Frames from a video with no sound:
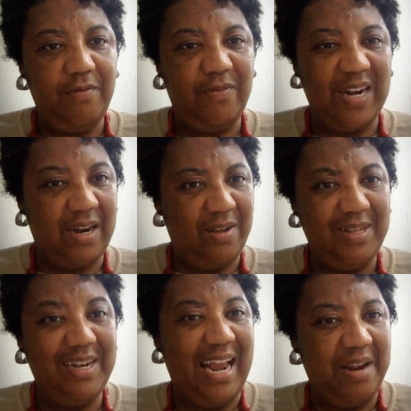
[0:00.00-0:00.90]
for a
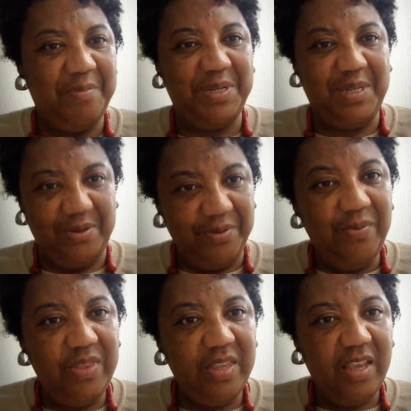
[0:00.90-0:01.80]
country like Brazil.
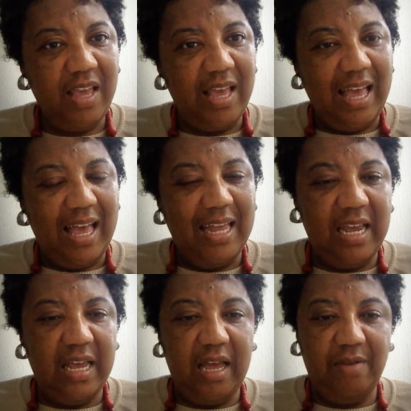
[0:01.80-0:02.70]
And
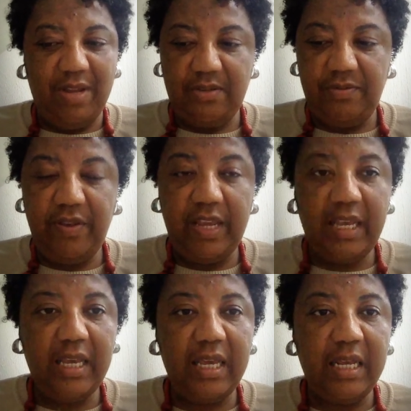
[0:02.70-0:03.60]
I was
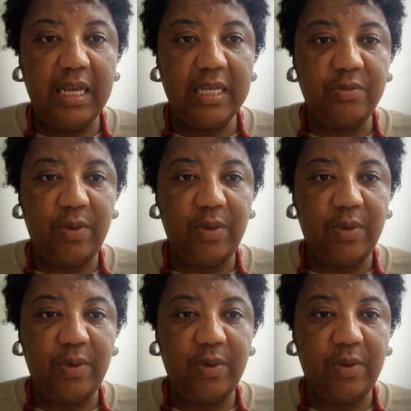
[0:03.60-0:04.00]
thinking as